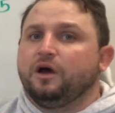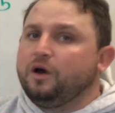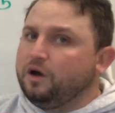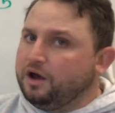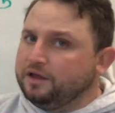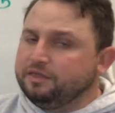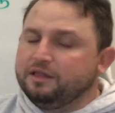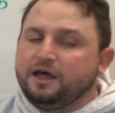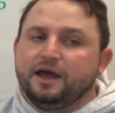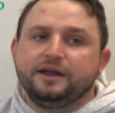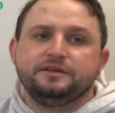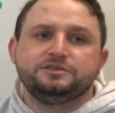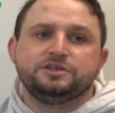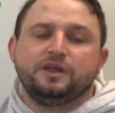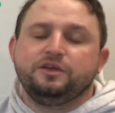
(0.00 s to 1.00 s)

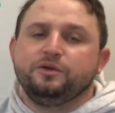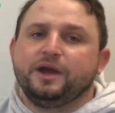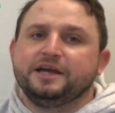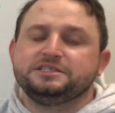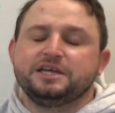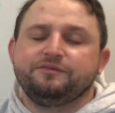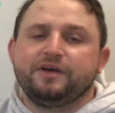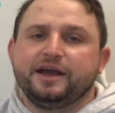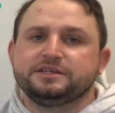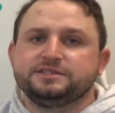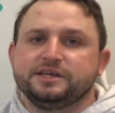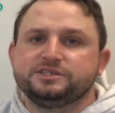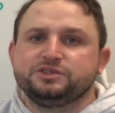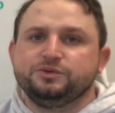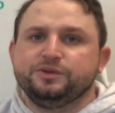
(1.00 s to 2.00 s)
online so that you guys have
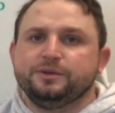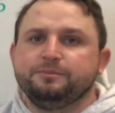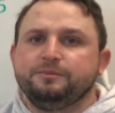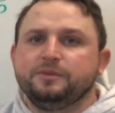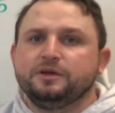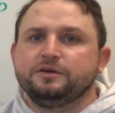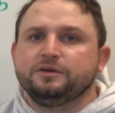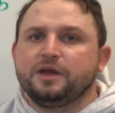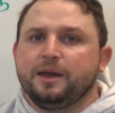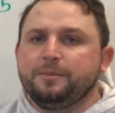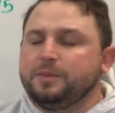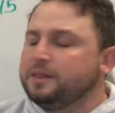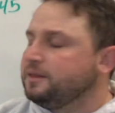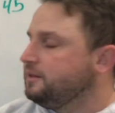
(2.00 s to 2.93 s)
access to them. Okay?